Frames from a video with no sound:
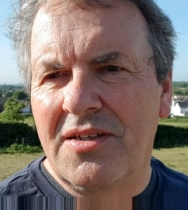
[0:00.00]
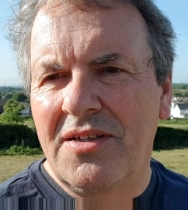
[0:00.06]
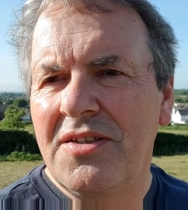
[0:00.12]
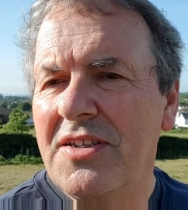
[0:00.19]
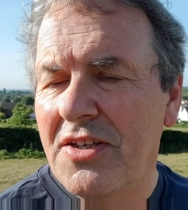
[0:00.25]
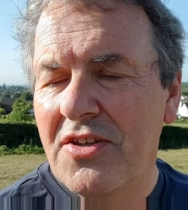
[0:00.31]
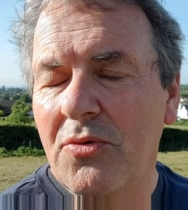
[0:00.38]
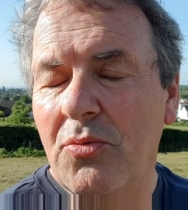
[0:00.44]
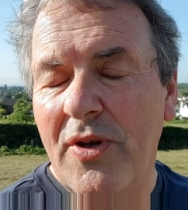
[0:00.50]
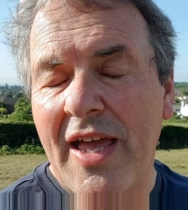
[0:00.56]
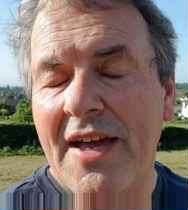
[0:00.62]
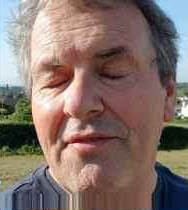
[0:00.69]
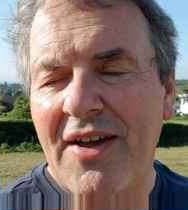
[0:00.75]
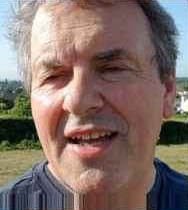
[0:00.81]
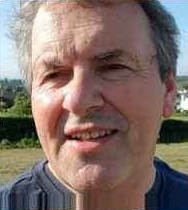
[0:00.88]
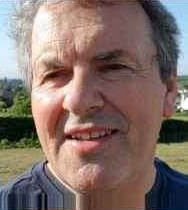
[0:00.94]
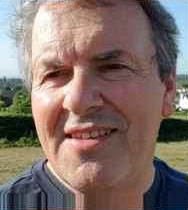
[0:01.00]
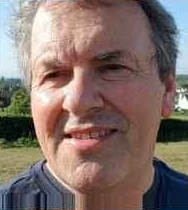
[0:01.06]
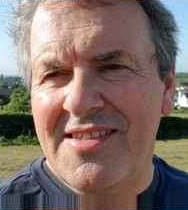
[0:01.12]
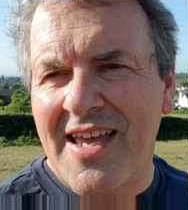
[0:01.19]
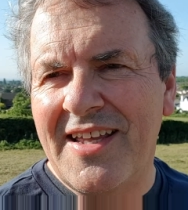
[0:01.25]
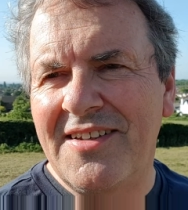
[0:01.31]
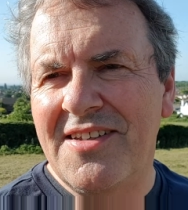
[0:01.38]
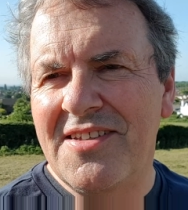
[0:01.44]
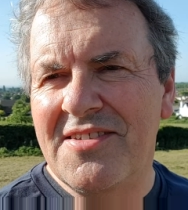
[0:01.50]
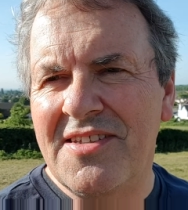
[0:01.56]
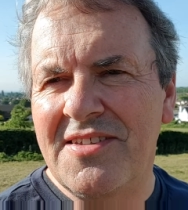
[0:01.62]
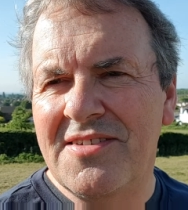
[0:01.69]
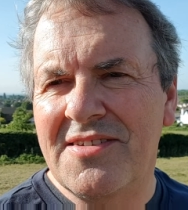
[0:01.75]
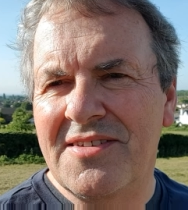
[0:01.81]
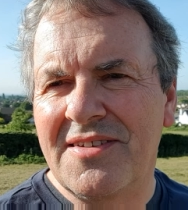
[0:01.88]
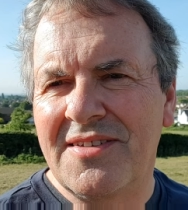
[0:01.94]
You know that we have had
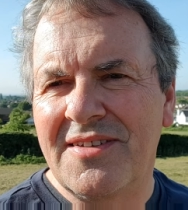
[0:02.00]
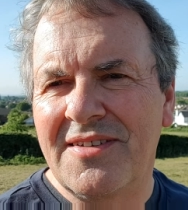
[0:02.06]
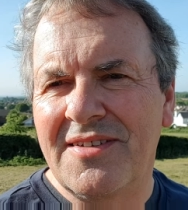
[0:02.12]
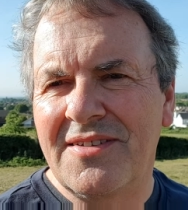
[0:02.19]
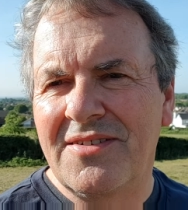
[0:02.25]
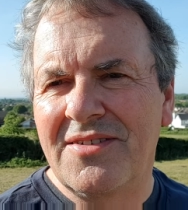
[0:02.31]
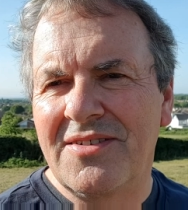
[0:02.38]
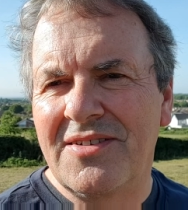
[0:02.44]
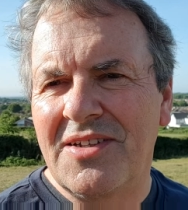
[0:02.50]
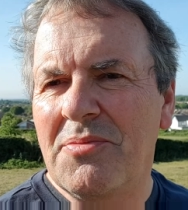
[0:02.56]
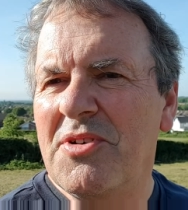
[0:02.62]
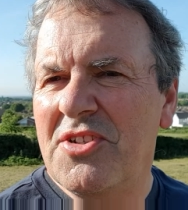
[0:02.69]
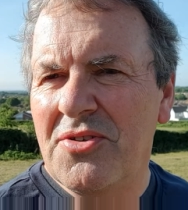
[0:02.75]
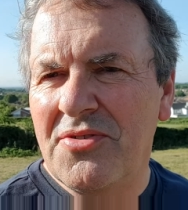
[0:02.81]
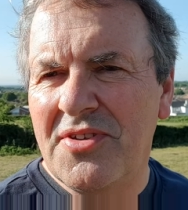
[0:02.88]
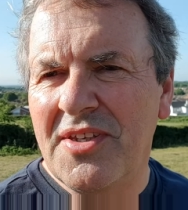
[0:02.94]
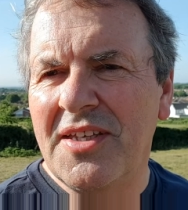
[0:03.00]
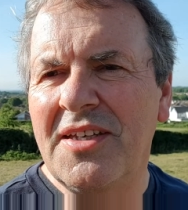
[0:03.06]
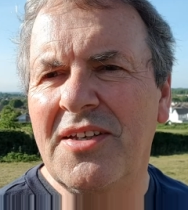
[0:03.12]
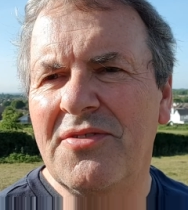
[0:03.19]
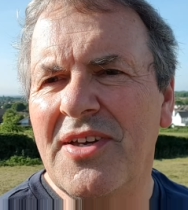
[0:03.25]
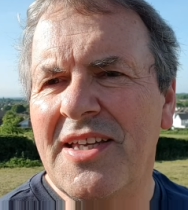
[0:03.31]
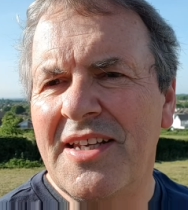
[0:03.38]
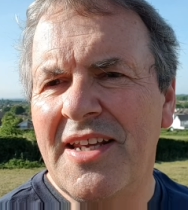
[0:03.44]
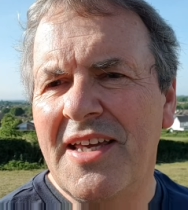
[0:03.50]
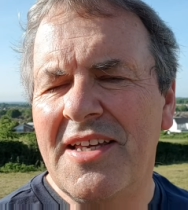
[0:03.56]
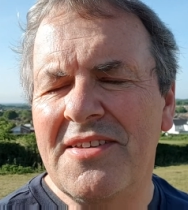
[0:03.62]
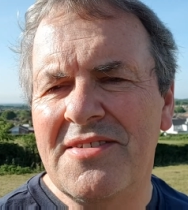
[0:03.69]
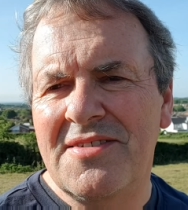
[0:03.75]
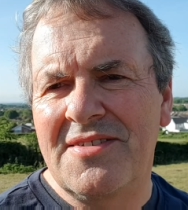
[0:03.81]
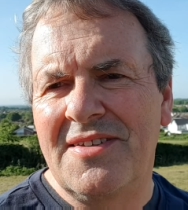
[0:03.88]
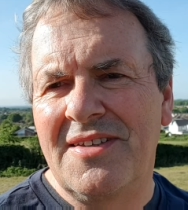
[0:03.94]
sadnesses, we do think of
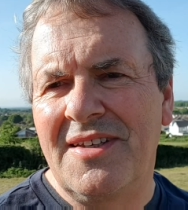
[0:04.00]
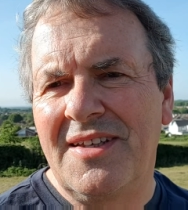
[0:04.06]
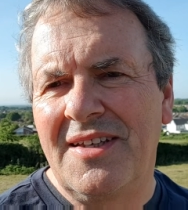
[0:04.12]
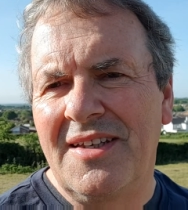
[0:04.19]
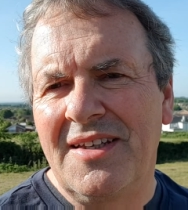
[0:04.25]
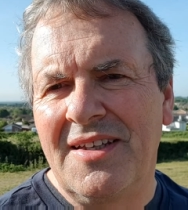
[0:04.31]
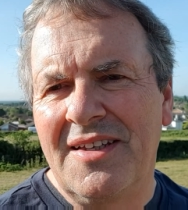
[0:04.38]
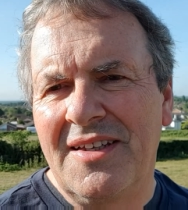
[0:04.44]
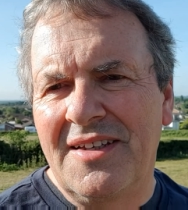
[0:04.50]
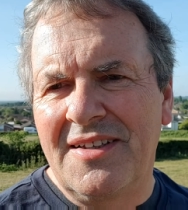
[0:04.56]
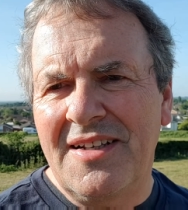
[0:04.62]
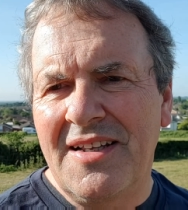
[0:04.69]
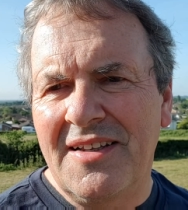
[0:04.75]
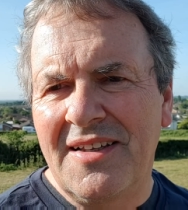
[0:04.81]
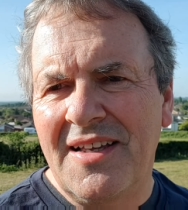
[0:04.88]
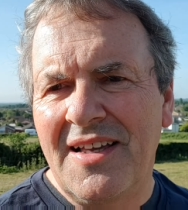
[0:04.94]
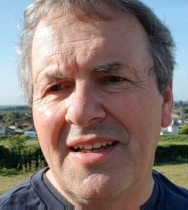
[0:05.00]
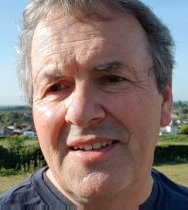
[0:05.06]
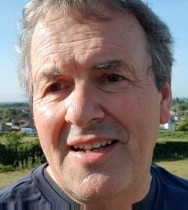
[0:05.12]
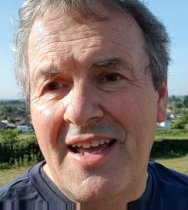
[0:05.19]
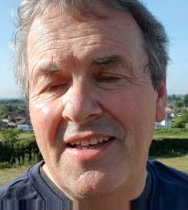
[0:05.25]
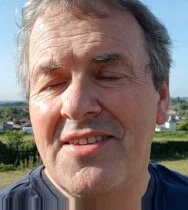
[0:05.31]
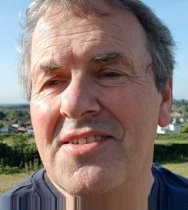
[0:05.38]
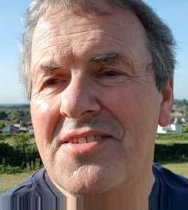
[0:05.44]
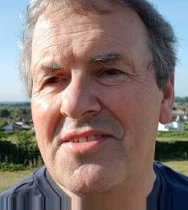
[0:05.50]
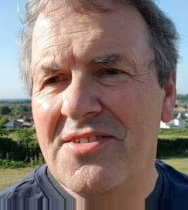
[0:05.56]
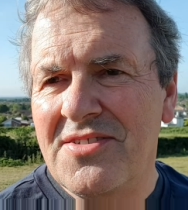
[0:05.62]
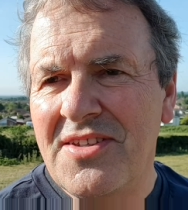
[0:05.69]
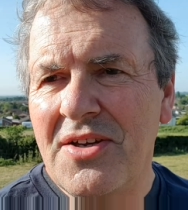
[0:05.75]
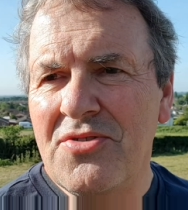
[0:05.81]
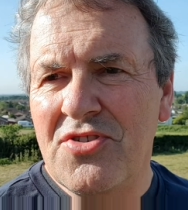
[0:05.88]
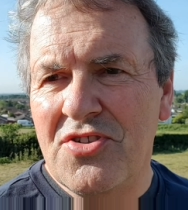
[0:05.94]
Inez and others
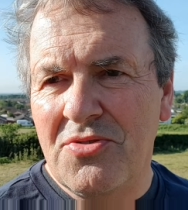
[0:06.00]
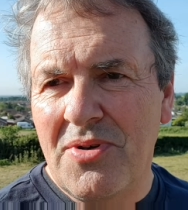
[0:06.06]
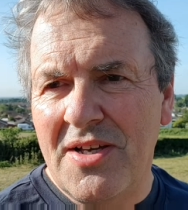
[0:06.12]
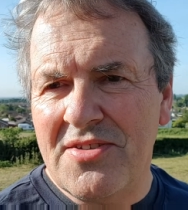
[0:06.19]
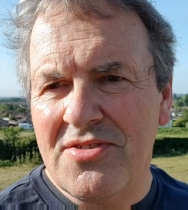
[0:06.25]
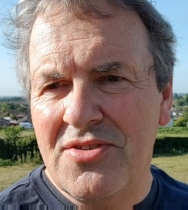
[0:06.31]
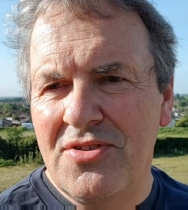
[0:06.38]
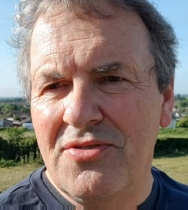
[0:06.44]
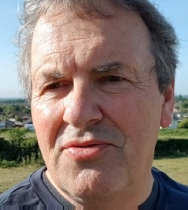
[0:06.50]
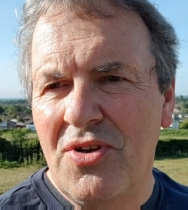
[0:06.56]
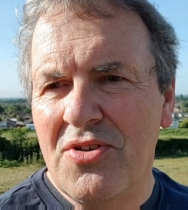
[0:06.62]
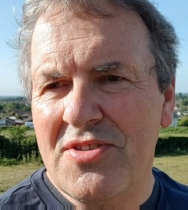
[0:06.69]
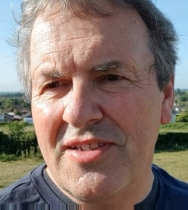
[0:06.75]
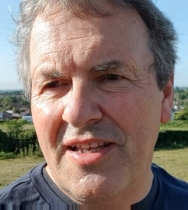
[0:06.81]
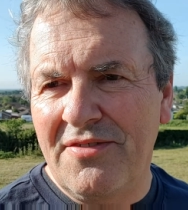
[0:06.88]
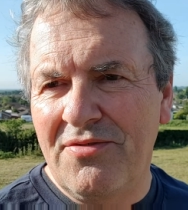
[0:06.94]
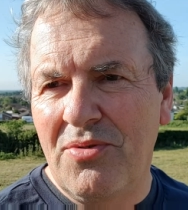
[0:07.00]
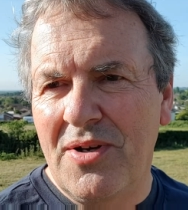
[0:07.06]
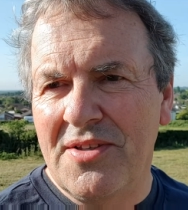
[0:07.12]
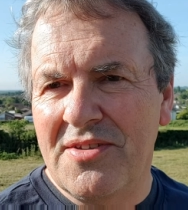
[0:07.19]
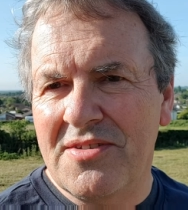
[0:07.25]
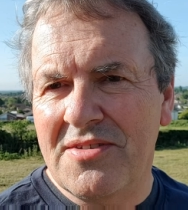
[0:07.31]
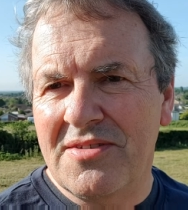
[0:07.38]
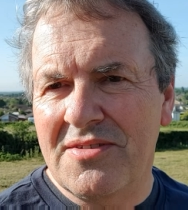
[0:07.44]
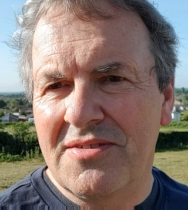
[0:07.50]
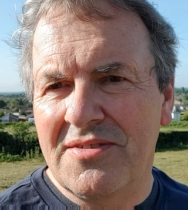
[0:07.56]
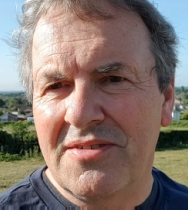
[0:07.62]
known to us who've lost loved ones.